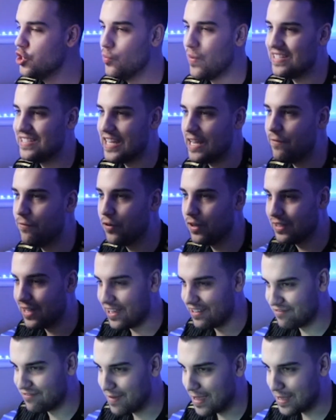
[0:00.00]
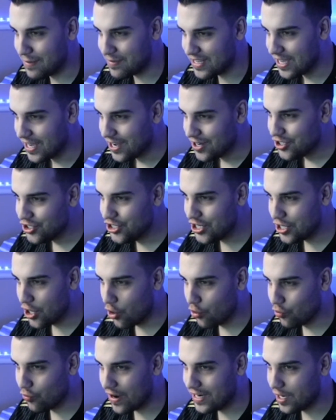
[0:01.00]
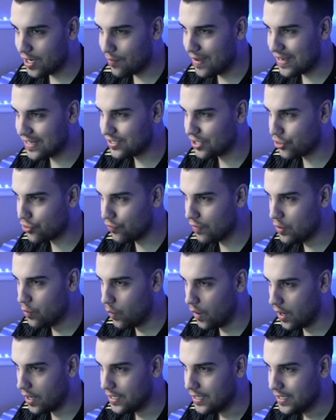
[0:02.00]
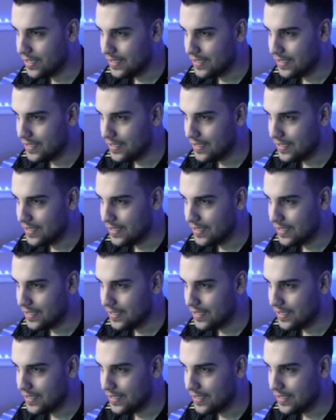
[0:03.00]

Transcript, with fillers: USA for life, baby. Gio Reyna makes it 3-1.